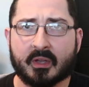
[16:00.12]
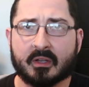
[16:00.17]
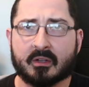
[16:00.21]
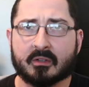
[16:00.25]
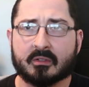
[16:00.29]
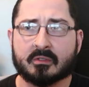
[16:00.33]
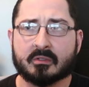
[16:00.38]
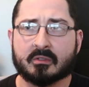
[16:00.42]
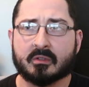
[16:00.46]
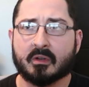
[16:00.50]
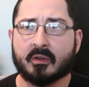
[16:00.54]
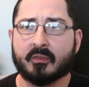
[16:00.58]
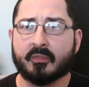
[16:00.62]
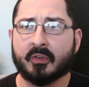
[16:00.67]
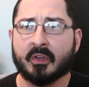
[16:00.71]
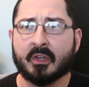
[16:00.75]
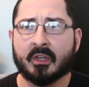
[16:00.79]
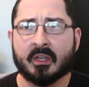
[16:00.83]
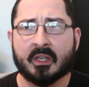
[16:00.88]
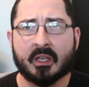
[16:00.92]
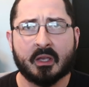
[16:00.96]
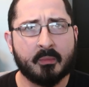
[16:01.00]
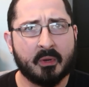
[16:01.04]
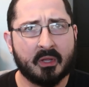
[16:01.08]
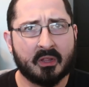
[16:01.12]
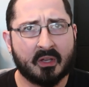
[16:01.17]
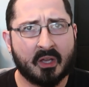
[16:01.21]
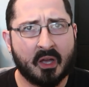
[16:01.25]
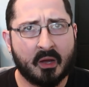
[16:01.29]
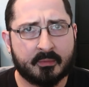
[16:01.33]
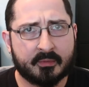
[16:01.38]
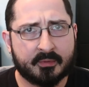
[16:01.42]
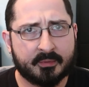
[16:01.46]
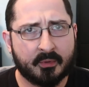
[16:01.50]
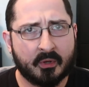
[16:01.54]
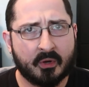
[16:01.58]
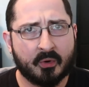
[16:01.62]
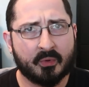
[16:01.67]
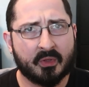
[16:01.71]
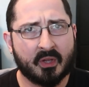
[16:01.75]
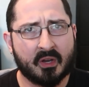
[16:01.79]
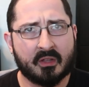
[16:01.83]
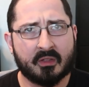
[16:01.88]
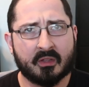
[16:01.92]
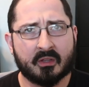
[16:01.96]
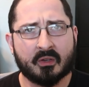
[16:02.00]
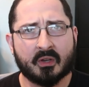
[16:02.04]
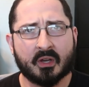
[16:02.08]
that good stuff. Hit me in the comments below with
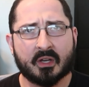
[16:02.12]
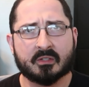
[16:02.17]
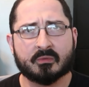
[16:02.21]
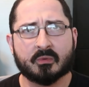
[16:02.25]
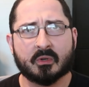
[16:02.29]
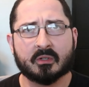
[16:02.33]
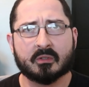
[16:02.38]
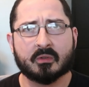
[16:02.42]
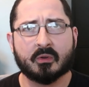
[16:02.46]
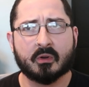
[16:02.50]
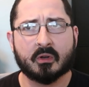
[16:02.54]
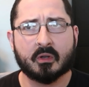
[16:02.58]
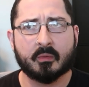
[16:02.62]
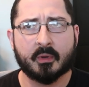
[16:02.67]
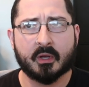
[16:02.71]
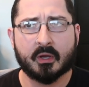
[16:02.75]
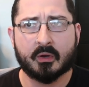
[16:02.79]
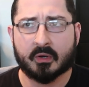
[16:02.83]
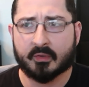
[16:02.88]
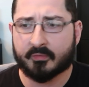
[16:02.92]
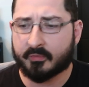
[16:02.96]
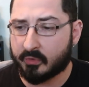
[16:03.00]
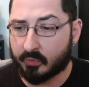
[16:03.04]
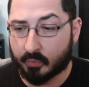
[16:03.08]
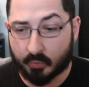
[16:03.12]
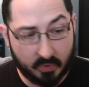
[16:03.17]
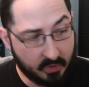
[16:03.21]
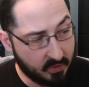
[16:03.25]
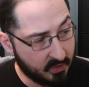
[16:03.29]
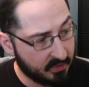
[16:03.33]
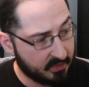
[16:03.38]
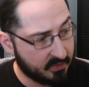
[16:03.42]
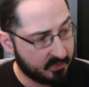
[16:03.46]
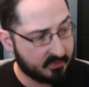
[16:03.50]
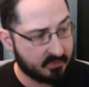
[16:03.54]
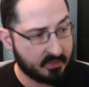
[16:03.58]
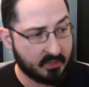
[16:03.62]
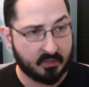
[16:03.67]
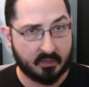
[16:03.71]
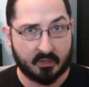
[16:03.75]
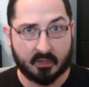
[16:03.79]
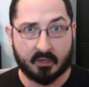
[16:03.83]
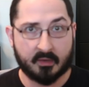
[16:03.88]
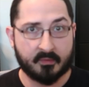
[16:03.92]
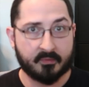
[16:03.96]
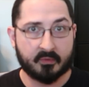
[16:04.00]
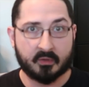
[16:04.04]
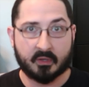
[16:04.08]
anything you guys want to talk about. If you would like to send a
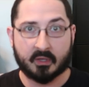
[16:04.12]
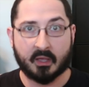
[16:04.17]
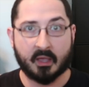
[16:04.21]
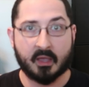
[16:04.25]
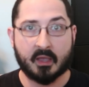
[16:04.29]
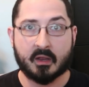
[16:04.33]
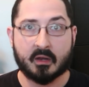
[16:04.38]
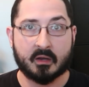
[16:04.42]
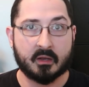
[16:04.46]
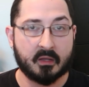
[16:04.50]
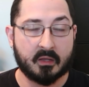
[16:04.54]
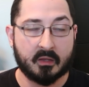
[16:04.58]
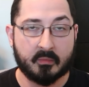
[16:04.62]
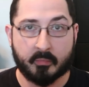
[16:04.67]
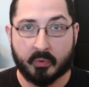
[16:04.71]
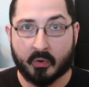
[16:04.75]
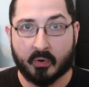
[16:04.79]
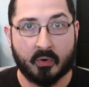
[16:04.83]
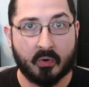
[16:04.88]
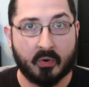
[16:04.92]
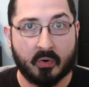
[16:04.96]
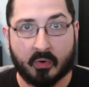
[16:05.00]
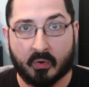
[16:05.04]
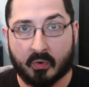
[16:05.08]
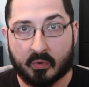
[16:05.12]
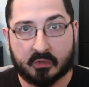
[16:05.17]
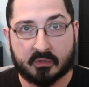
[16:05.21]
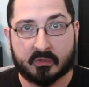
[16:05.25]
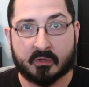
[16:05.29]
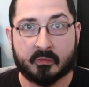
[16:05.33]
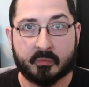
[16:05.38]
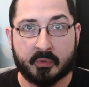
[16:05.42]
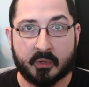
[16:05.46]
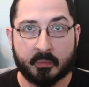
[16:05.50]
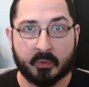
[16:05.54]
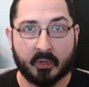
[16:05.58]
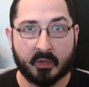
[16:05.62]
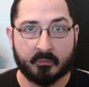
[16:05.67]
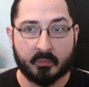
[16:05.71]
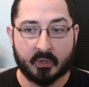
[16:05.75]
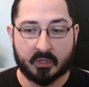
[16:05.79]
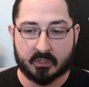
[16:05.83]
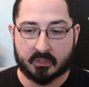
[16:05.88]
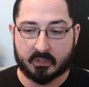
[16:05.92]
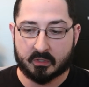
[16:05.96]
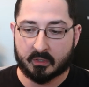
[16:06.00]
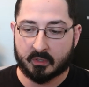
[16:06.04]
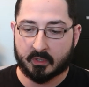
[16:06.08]
gift like Andy, Paul, all these other people I've
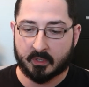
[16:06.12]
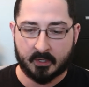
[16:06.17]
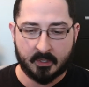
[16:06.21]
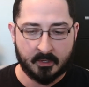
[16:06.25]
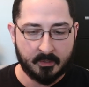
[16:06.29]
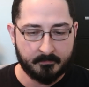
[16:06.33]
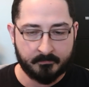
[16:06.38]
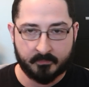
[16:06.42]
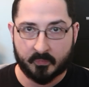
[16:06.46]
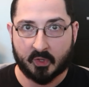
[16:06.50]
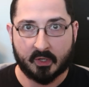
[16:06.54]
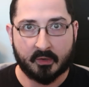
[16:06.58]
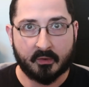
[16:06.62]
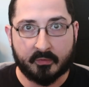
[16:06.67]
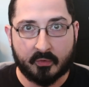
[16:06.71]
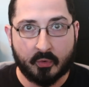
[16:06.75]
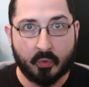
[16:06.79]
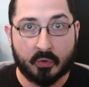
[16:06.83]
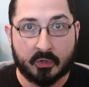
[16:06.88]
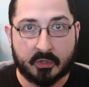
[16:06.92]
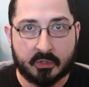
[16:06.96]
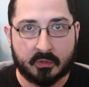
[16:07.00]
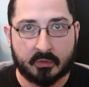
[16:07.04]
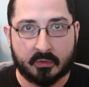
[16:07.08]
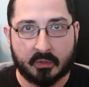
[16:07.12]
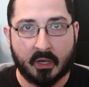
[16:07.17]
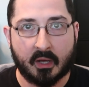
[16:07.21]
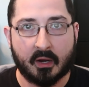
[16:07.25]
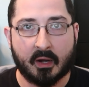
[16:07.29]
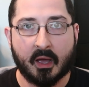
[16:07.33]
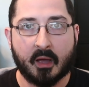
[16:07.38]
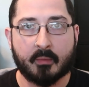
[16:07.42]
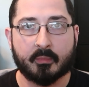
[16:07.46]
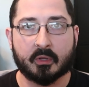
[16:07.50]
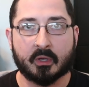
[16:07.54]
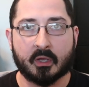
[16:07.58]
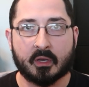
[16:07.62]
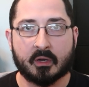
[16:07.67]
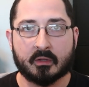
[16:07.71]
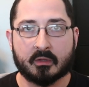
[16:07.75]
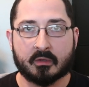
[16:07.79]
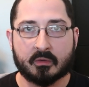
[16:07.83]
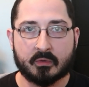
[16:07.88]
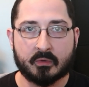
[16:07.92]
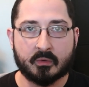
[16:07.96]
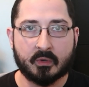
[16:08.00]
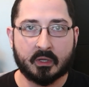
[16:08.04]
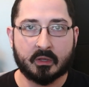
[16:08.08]
mentioned, of course you're not obligated
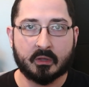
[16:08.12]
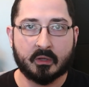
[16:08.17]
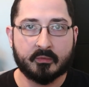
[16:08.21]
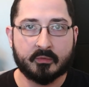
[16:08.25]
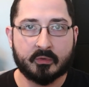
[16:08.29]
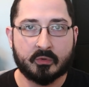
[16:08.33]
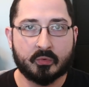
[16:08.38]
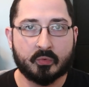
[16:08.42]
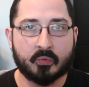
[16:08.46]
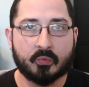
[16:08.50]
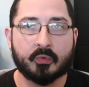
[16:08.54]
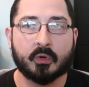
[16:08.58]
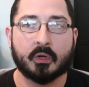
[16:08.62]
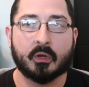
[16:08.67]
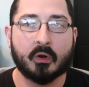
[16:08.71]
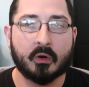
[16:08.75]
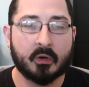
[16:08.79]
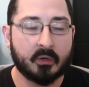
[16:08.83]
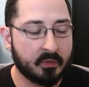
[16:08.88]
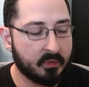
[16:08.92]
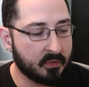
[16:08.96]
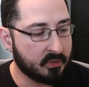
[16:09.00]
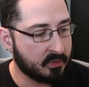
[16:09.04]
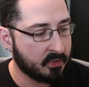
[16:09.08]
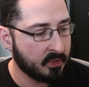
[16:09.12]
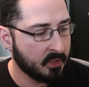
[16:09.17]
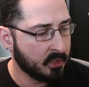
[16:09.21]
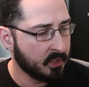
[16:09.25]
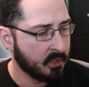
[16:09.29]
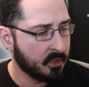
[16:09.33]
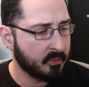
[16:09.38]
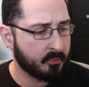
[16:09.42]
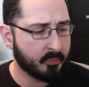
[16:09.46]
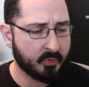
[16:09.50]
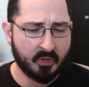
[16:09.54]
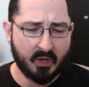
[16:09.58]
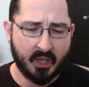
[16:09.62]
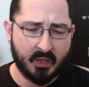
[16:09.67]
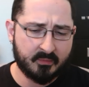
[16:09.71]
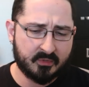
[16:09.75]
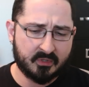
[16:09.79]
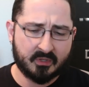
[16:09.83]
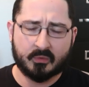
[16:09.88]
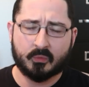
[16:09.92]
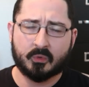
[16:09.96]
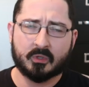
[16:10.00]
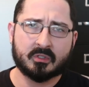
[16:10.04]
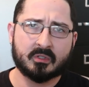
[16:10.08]
to. I love you regardless. But
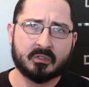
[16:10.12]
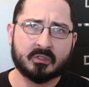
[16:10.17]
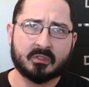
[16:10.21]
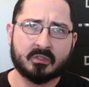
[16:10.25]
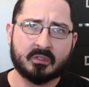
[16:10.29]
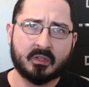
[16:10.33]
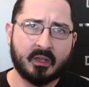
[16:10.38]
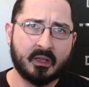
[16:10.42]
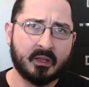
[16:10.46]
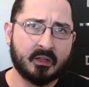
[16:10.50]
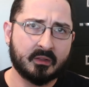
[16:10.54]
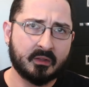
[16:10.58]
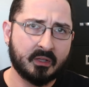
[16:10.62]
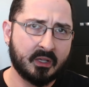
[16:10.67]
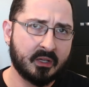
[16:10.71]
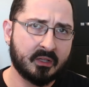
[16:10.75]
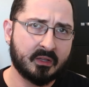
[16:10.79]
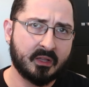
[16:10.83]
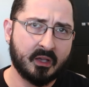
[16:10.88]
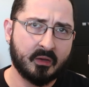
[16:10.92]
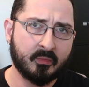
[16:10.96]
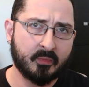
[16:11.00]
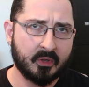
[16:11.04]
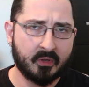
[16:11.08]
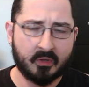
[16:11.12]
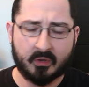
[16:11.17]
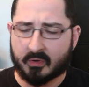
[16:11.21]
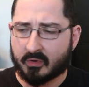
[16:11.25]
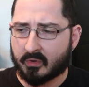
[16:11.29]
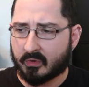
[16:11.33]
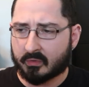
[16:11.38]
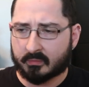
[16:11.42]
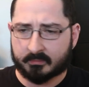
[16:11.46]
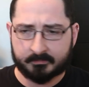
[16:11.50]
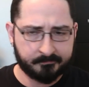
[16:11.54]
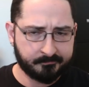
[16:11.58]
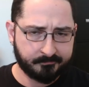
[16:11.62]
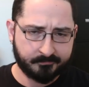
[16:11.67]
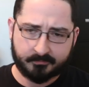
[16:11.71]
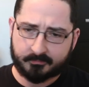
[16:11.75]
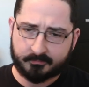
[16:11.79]
Amazon wishlist is that link down below.